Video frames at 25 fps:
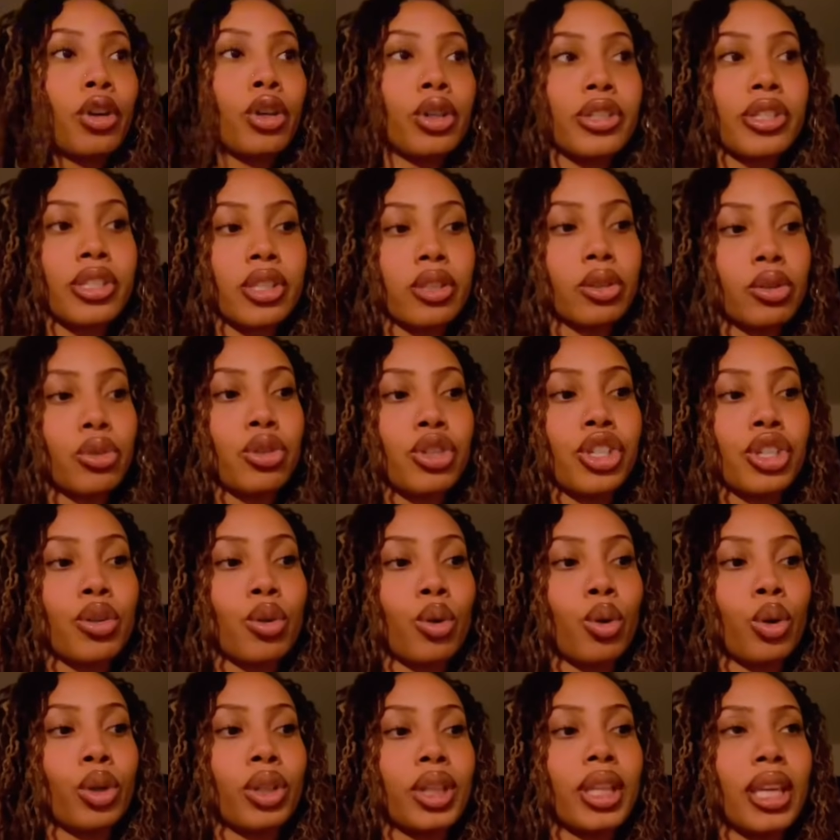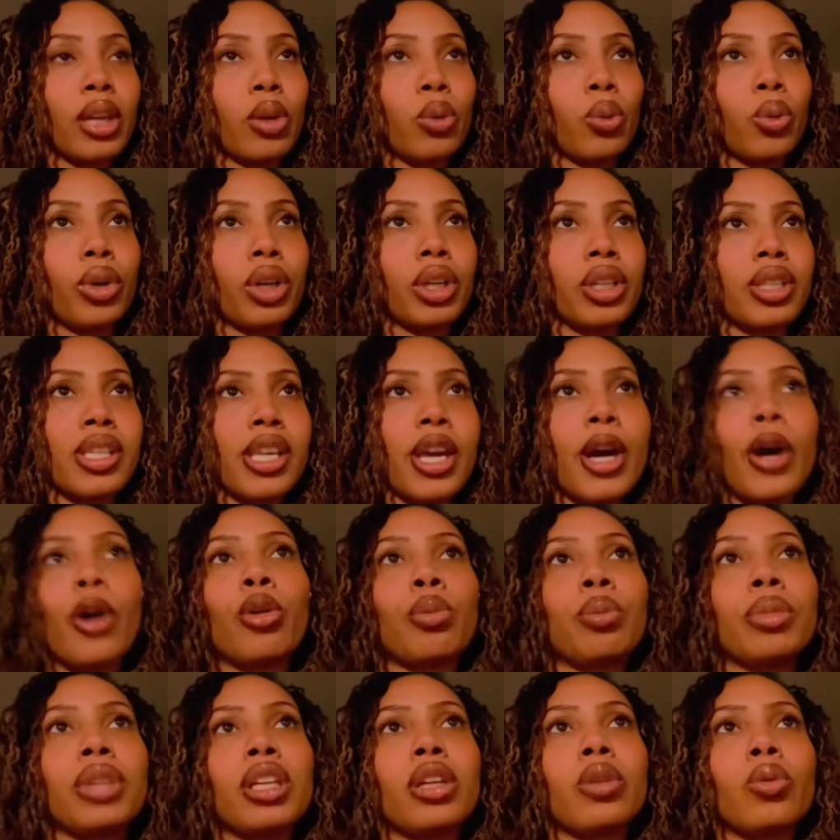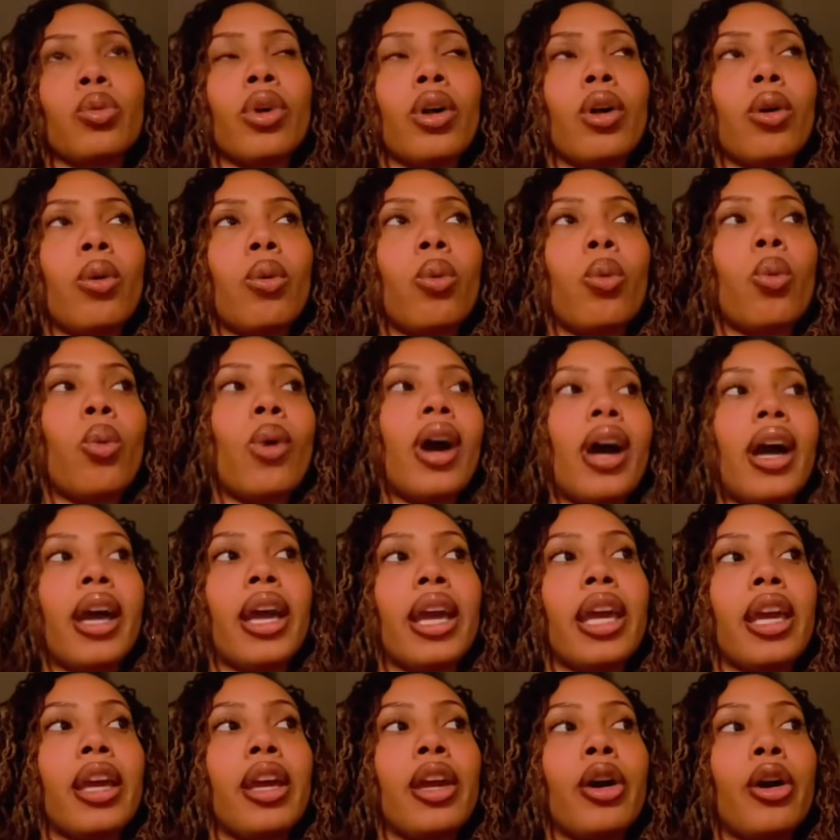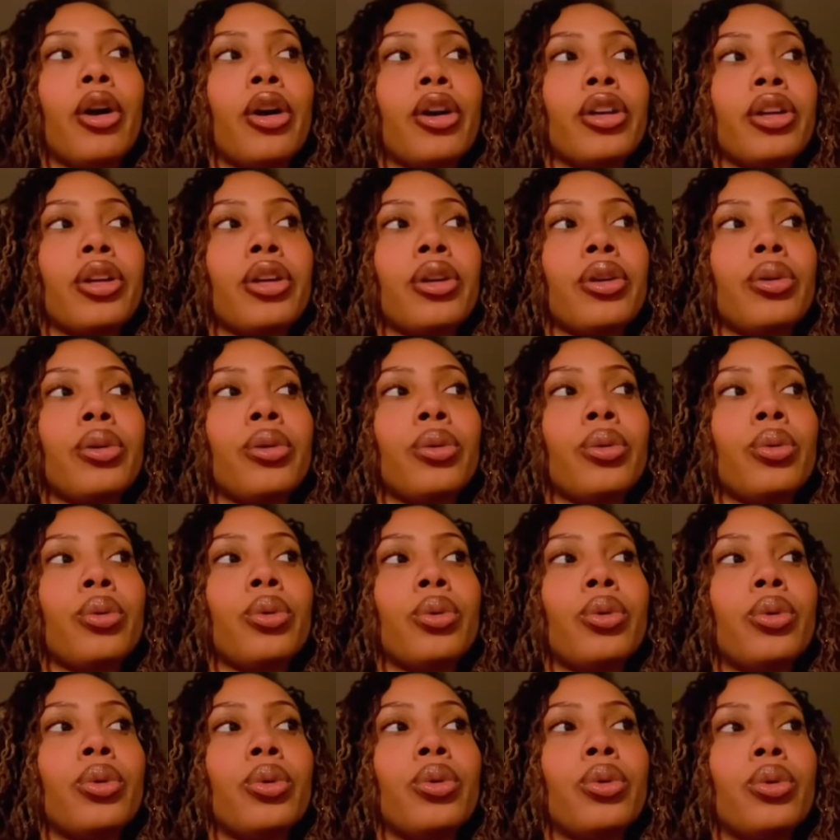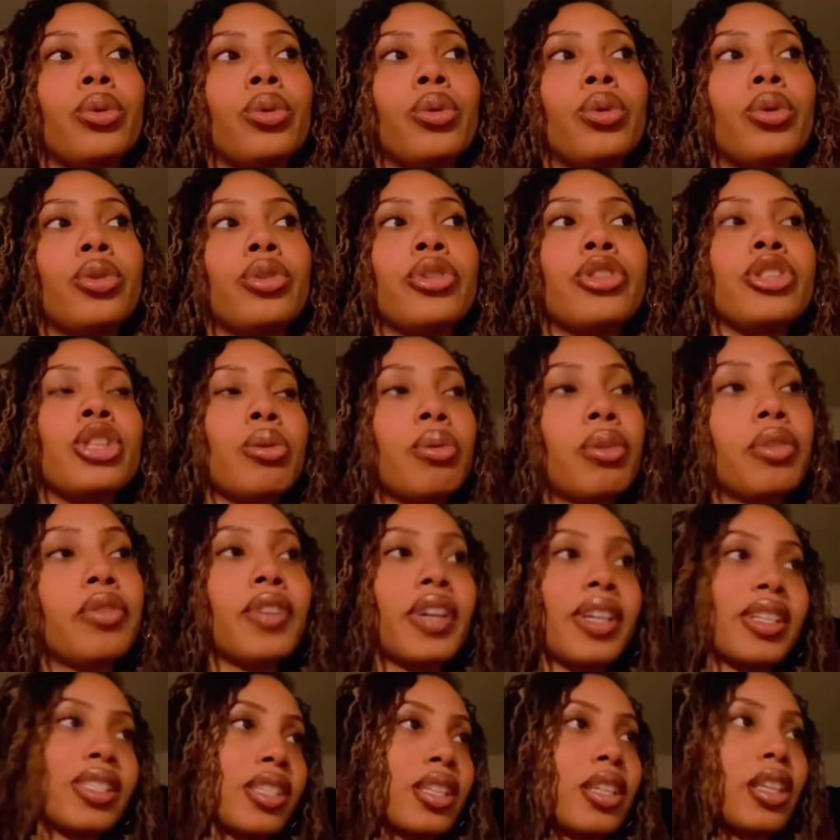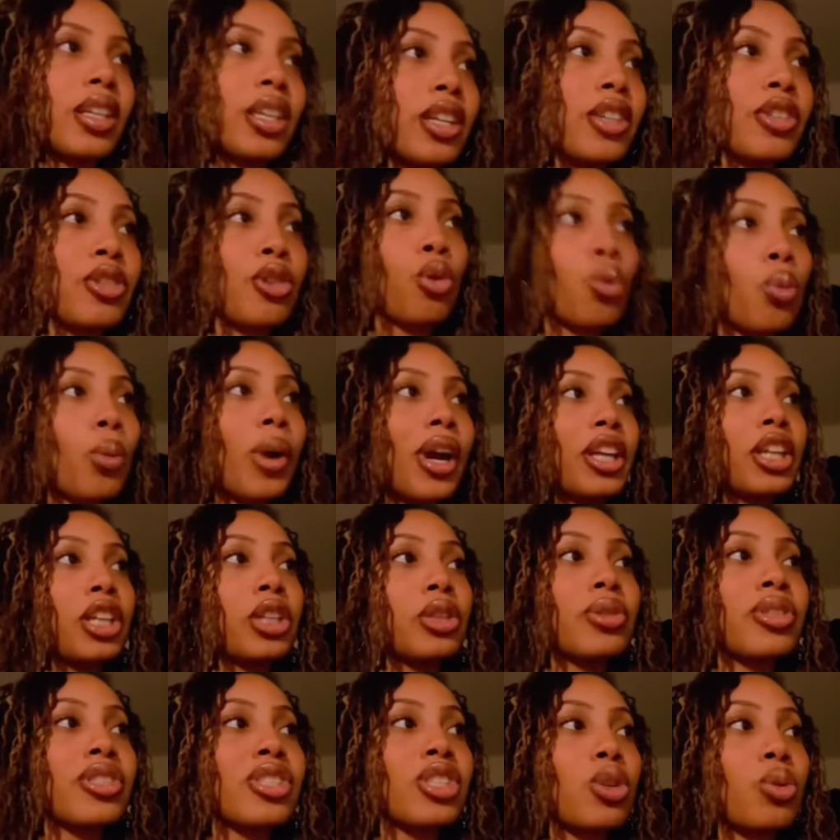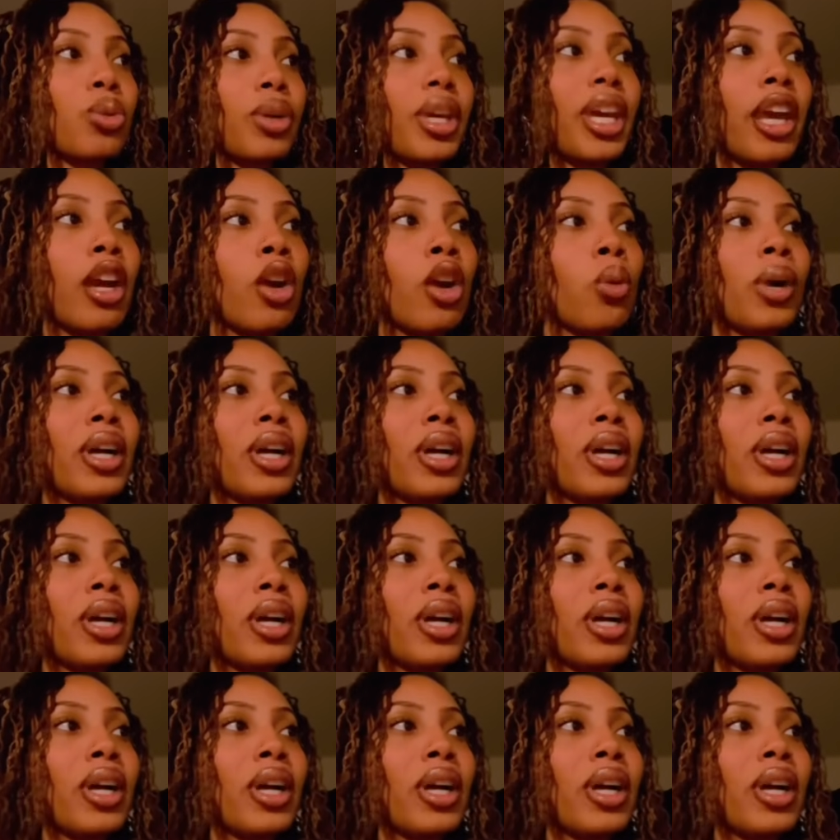solution, or they would tell me, well, why are you so invested in this, or why do you still care?